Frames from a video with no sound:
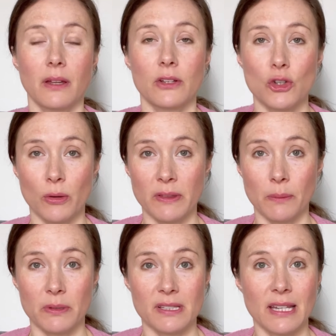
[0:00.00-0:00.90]
During the
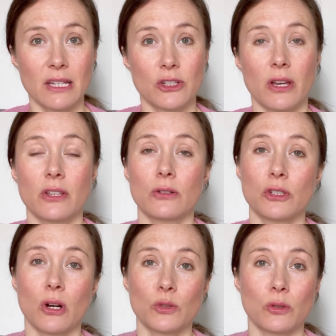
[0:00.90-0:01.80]
procedure, your
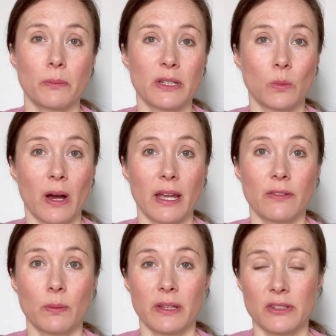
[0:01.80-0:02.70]
doctor or
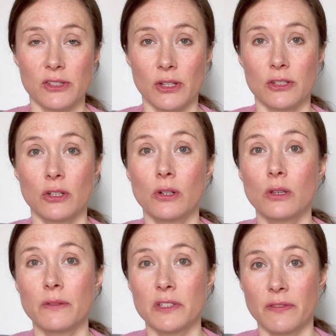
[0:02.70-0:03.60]
midwife will insert a
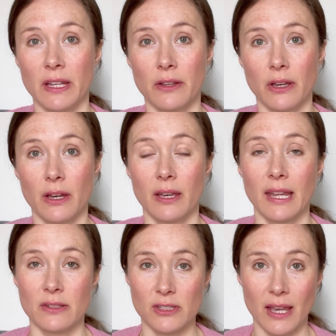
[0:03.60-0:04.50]
gloved finger
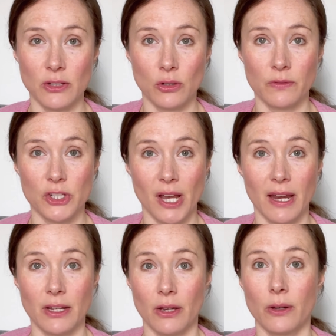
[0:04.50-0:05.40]
inside your
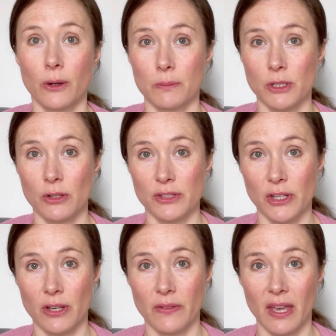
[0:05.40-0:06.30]
vagina up to your
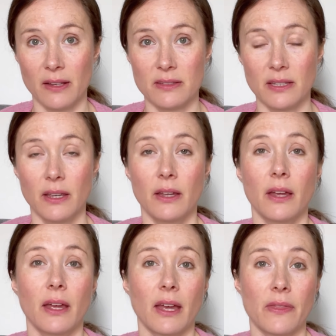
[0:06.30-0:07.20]
cervix,
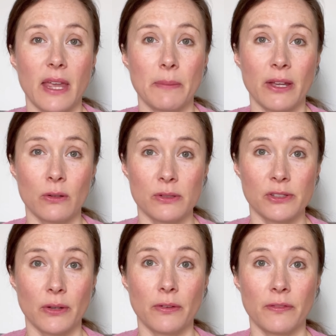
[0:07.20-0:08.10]
and they may
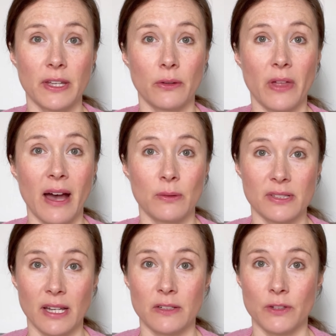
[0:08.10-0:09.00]
also feel the
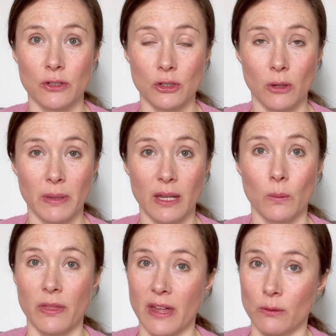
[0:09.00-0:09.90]
outside of your tummy
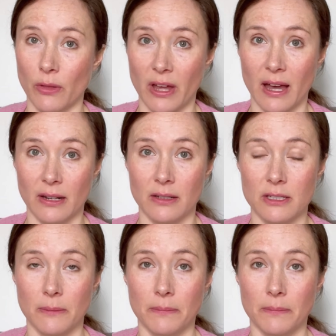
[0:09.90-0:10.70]
with their other hand.